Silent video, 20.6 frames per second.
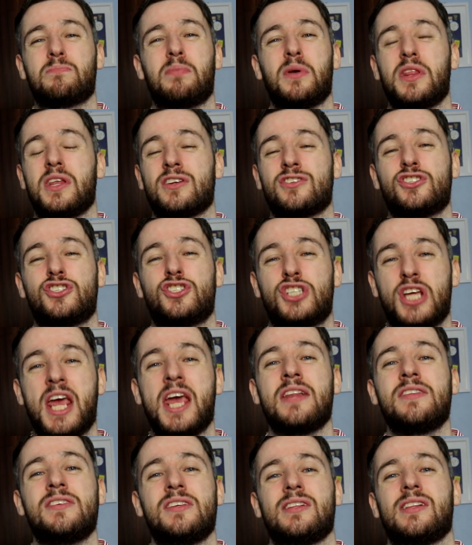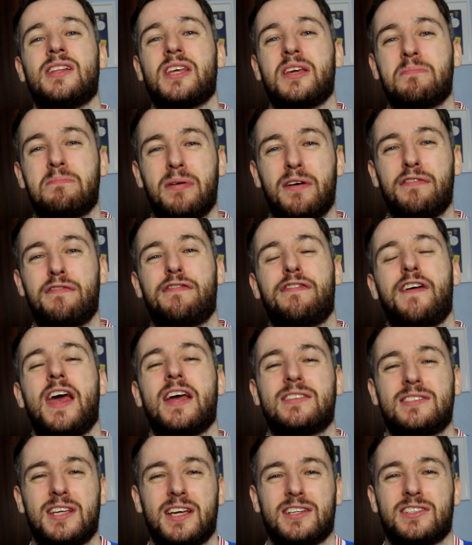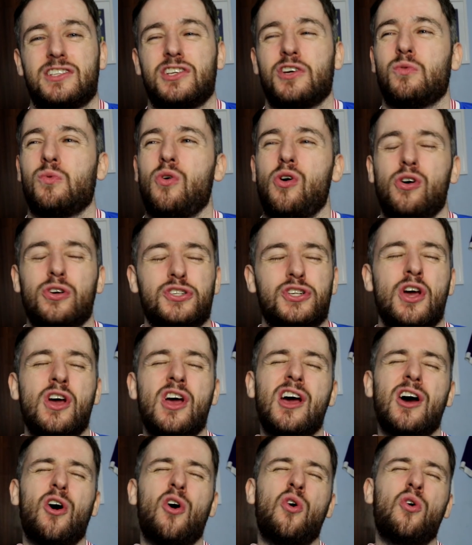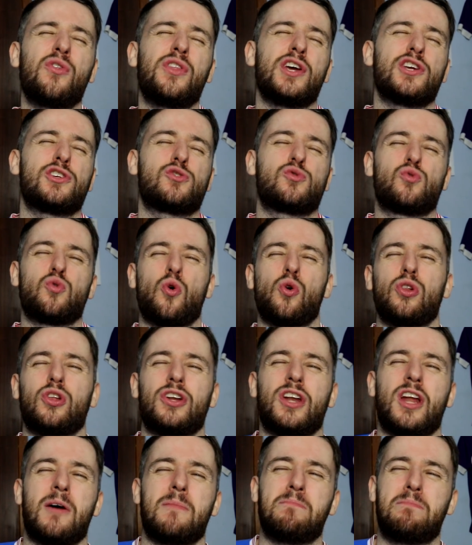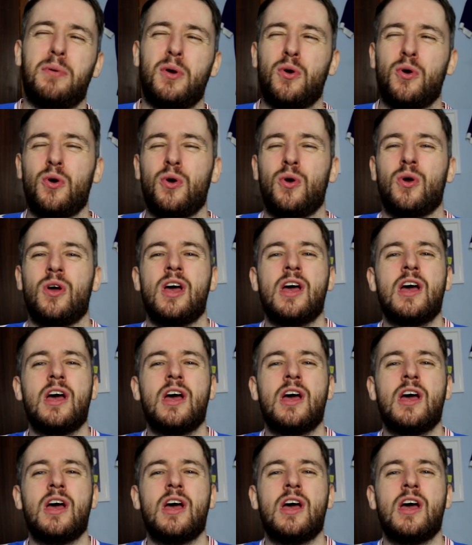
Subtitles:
but they're genuinely pathetic to watch. All this rolling about,